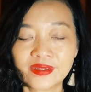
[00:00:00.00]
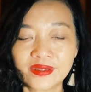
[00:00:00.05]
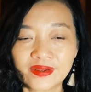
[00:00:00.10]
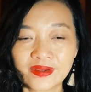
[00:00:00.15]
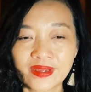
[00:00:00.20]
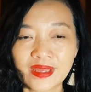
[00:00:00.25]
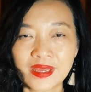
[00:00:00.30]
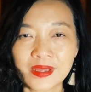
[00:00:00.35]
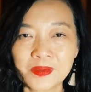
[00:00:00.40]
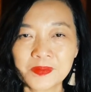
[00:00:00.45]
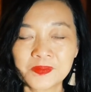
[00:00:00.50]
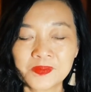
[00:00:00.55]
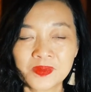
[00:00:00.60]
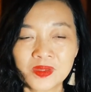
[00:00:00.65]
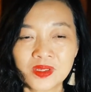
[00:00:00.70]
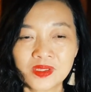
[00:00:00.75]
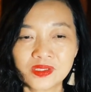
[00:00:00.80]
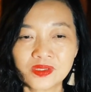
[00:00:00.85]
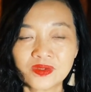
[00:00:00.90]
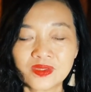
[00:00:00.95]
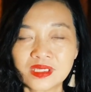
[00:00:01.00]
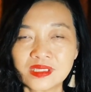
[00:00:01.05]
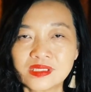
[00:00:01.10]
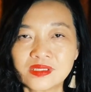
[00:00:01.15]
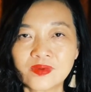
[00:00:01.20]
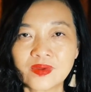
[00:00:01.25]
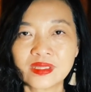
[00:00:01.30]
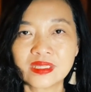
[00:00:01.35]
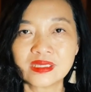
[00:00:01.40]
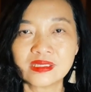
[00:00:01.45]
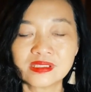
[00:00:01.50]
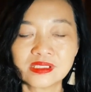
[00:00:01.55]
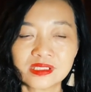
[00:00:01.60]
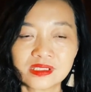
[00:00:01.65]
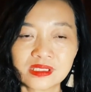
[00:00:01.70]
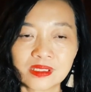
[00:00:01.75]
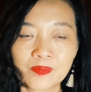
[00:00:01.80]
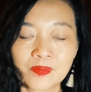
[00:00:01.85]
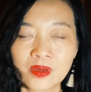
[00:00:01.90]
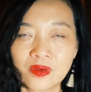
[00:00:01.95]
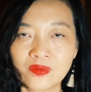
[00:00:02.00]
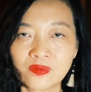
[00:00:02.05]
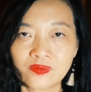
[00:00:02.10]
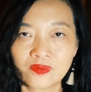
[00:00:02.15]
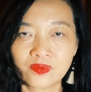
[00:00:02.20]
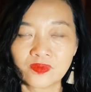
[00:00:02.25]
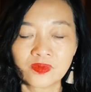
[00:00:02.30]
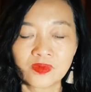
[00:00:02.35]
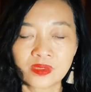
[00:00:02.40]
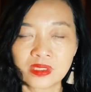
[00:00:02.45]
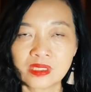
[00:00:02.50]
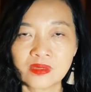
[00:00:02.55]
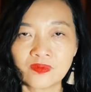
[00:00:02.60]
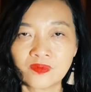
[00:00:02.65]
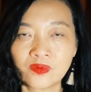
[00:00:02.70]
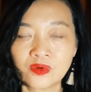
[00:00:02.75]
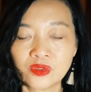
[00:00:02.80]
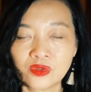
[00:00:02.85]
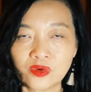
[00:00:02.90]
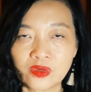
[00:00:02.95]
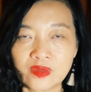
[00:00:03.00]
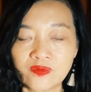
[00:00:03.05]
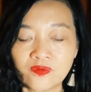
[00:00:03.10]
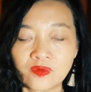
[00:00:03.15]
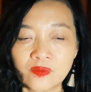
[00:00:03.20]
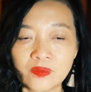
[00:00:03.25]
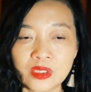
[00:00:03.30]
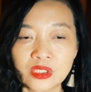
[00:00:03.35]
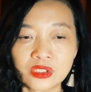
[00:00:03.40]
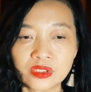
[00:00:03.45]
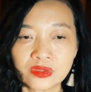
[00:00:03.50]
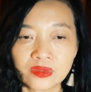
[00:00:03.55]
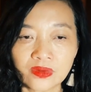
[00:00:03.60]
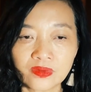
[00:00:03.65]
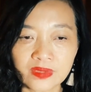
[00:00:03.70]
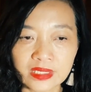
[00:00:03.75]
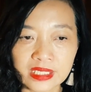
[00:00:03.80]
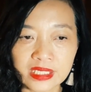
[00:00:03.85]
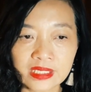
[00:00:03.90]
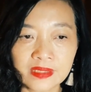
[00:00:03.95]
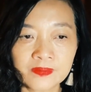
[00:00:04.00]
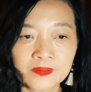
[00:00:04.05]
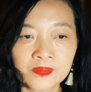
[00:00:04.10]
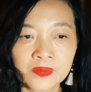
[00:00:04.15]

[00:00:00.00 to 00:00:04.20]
Okay, so this one is just about for your information only.